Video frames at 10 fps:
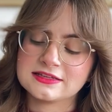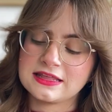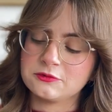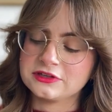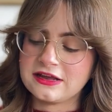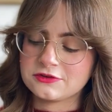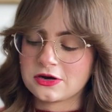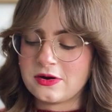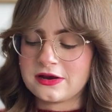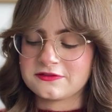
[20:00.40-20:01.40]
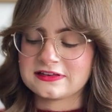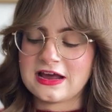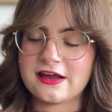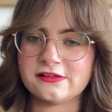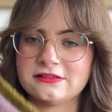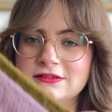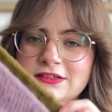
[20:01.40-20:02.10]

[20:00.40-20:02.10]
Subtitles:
They will never go out of style.